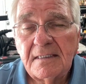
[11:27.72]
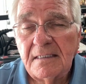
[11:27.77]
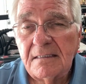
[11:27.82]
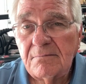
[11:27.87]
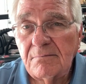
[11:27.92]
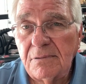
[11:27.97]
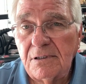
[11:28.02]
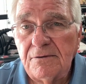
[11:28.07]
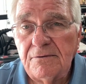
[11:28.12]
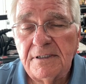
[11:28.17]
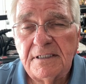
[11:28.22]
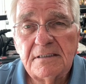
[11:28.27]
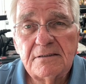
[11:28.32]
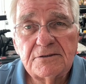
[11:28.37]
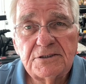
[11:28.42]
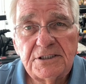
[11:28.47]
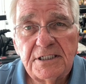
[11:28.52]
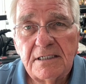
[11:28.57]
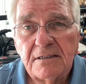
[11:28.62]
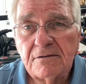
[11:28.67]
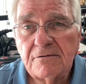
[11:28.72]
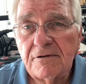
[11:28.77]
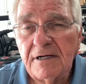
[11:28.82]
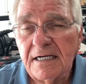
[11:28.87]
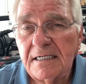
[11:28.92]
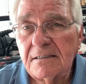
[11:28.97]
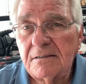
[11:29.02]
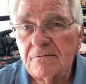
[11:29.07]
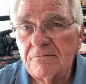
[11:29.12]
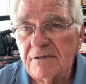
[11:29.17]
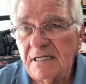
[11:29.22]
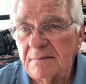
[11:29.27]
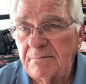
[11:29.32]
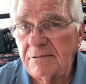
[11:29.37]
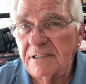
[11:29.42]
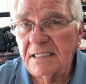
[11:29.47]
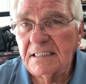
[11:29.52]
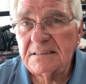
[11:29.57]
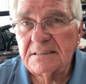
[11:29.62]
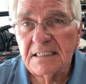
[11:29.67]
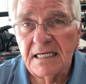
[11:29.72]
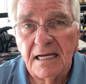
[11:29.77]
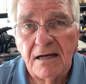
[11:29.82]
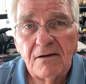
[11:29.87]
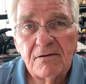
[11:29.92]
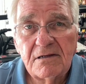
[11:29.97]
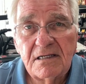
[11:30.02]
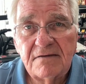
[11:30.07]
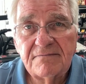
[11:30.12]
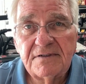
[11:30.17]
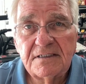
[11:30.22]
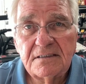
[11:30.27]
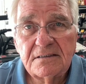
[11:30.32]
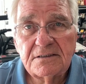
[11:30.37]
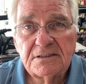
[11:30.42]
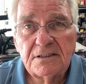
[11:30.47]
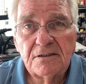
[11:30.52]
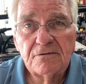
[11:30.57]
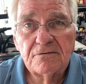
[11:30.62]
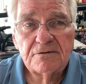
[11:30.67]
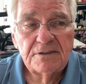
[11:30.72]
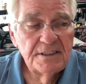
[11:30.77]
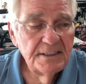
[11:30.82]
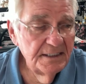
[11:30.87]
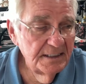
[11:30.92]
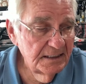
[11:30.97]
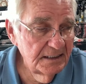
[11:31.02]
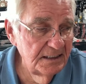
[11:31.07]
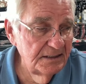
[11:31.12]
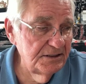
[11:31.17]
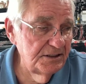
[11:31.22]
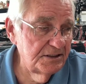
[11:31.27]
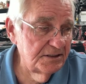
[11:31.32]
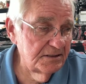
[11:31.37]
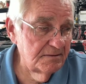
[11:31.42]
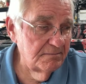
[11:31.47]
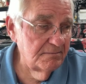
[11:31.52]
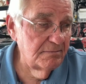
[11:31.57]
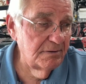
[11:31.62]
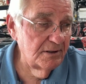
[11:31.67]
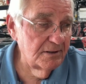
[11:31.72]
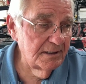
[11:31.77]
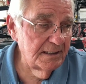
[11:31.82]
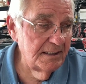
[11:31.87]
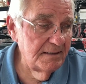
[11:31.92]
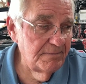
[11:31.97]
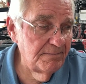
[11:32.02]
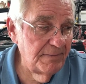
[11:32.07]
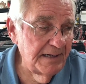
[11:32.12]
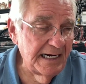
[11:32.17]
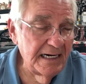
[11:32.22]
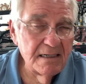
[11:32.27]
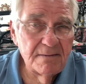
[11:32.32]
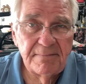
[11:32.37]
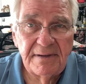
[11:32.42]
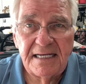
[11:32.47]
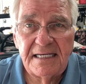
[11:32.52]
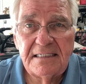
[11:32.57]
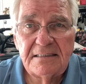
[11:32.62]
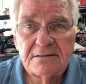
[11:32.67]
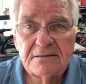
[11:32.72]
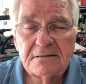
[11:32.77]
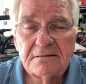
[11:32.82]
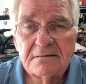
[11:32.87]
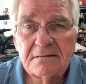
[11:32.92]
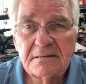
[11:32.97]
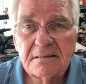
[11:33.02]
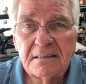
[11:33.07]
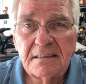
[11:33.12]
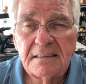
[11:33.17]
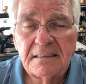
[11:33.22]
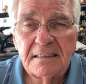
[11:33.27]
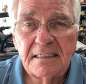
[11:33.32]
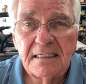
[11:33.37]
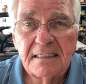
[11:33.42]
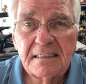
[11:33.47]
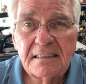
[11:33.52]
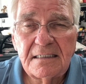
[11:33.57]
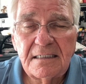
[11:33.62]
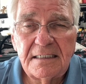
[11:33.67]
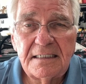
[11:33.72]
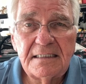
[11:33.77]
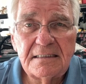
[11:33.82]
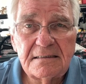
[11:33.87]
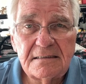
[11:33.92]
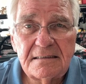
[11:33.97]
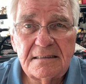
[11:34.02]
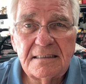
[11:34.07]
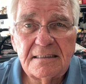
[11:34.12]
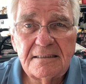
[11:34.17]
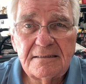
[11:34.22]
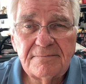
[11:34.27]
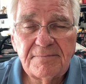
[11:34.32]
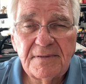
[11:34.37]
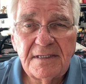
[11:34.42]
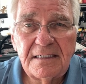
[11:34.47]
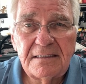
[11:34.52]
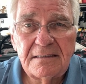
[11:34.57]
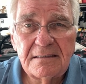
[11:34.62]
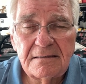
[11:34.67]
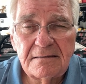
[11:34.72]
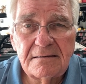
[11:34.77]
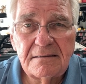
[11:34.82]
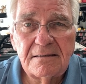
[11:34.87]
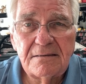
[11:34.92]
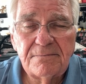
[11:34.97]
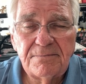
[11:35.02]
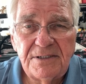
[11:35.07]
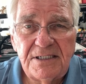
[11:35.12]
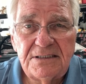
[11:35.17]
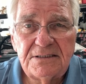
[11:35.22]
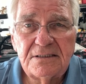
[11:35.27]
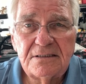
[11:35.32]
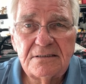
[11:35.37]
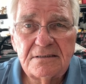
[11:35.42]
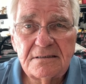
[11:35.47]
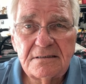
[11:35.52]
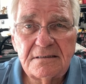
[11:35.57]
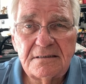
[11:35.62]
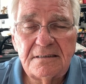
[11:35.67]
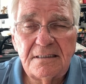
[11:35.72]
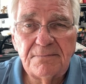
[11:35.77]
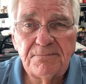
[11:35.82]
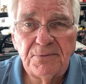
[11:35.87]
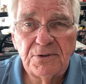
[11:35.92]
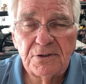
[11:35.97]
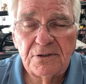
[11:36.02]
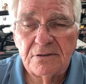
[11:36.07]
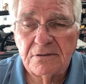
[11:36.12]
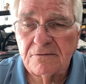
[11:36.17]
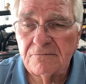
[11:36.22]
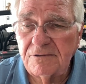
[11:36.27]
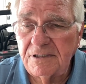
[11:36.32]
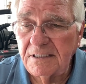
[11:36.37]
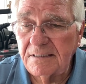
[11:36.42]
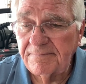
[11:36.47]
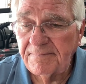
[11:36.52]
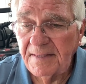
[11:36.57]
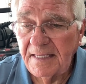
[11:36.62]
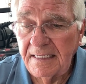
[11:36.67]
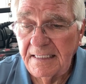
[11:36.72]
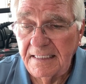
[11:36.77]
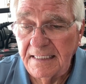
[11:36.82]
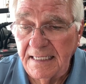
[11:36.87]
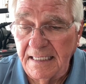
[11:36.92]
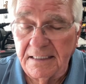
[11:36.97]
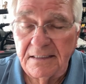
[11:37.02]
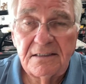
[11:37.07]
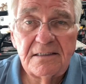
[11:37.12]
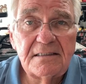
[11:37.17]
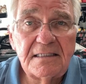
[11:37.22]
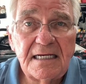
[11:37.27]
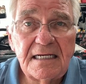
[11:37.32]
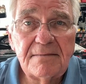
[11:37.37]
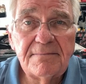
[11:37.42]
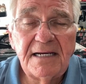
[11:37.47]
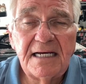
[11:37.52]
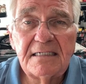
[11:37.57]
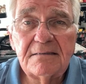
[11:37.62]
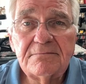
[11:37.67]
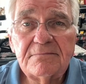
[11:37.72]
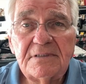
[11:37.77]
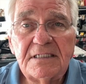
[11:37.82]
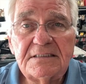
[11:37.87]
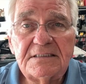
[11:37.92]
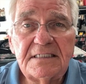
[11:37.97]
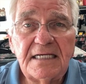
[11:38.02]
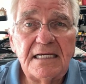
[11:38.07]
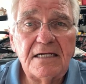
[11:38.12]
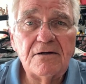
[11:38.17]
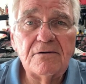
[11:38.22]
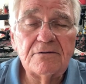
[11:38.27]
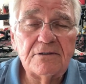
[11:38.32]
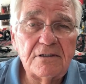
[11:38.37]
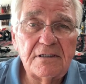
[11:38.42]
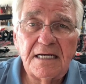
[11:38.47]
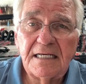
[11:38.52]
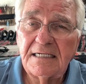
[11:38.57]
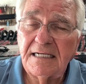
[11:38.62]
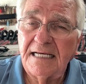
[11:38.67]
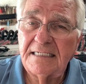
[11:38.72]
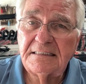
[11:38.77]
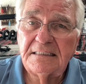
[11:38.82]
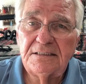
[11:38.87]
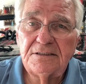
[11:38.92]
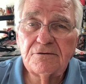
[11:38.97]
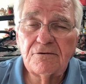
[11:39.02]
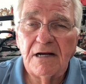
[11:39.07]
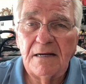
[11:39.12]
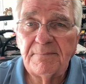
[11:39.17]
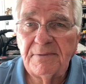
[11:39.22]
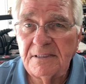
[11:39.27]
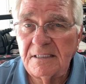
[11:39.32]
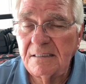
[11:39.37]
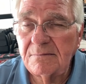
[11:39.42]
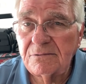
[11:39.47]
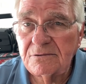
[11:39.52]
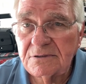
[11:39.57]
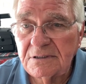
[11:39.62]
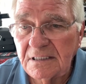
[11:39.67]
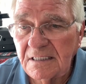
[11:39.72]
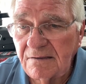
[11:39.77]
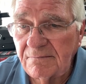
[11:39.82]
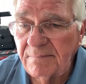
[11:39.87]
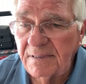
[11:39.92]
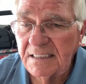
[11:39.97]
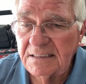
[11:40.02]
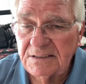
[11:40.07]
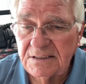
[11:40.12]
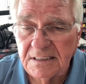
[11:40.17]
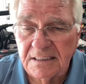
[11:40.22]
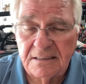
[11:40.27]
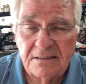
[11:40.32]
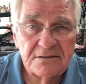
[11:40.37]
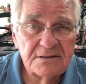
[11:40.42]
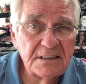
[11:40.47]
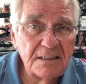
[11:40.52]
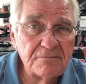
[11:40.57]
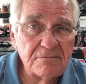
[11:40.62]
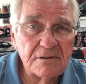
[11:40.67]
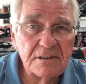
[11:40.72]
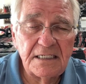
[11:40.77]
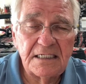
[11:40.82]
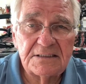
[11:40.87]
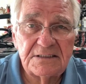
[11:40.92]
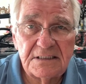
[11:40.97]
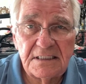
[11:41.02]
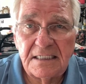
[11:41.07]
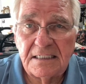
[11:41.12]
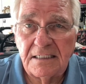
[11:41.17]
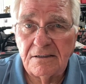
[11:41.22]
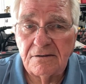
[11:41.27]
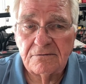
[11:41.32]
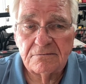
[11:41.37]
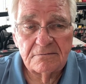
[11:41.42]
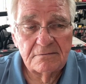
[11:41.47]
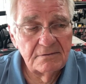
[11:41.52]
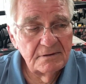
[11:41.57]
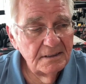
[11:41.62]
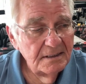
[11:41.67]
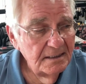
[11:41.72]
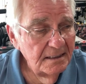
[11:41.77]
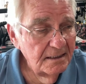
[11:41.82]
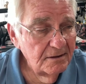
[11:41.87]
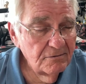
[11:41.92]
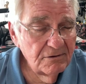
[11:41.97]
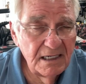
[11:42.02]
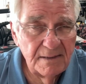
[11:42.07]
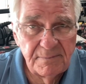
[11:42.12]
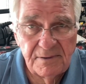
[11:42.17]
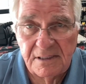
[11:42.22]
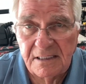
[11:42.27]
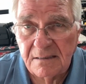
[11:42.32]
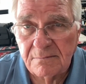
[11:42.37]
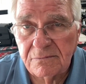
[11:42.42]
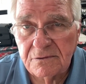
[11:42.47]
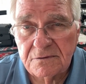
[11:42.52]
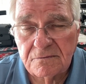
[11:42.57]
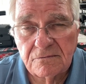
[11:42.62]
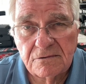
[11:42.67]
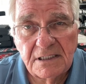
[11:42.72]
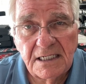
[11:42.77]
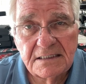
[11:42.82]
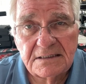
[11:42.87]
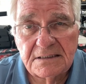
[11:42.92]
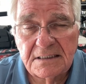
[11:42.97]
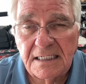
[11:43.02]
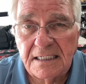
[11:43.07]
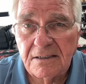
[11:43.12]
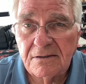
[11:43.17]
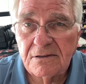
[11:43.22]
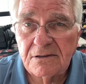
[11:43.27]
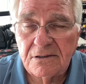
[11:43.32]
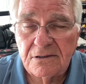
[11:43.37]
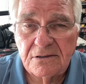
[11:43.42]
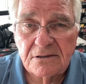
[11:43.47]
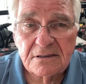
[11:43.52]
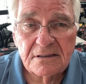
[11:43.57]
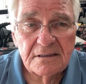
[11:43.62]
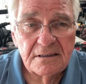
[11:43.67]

bluegill, shellcracker, redbreast, they all love it. So get you some Berkeley Power baits and cut it into little pieces, tip your hook with. And the good thing about them, they stay on. They're not like these crappie nibbles that everybody sells. They will not stay on. Crappie nibbles will not stay on a hook.